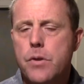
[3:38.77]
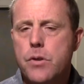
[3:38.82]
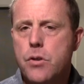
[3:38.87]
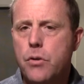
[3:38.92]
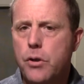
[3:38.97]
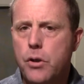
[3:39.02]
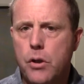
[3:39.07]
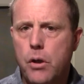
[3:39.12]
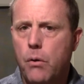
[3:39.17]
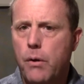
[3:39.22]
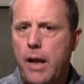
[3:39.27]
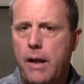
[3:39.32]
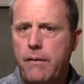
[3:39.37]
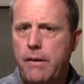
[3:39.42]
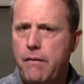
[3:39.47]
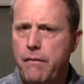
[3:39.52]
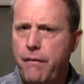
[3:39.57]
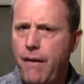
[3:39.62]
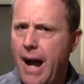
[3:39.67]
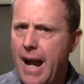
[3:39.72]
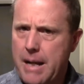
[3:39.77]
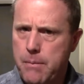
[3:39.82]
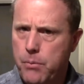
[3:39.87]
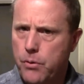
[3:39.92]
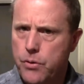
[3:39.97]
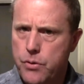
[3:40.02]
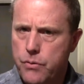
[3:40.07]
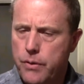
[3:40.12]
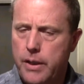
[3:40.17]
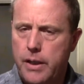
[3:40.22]
So you don't have any
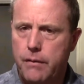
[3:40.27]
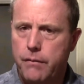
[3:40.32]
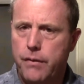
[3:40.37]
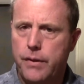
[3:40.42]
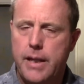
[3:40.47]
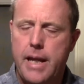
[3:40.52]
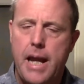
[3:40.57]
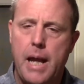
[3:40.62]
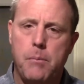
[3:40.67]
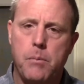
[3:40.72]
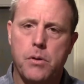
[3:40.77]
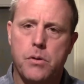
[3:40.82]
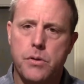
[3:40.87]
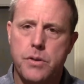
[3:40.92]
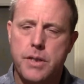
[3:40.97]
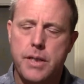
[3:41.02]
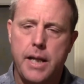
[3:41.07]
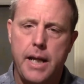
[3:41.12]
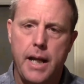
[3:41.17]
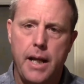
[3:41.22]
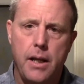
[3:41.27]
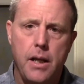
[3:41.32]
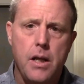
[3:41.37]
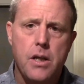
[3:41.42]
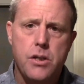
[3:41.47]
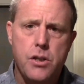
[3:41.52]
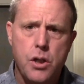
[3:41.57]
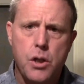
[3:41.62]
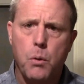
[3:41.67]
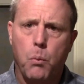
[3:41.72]
fibers or anything for the chemicals to get in.
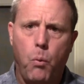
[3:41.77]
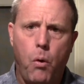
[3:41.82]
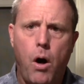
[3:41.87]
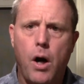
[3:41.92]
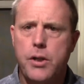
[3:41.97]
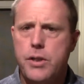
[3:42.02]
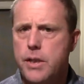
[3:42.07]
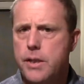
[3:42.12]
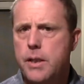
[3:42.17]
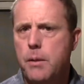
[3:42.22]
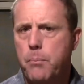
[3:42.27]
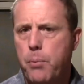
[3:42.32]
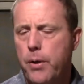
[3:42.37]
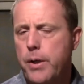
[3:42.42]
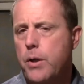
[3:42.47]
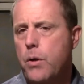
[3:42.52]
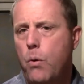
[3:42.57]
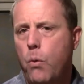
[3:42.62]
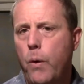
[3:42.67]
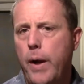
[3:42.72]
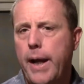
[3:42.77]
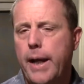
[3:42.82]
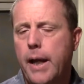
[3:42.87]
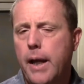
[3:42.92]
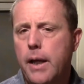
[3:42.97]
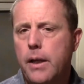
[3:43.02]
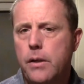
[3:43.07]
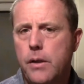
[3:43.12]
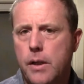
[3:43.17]
So you can wash this stuff pretty quick.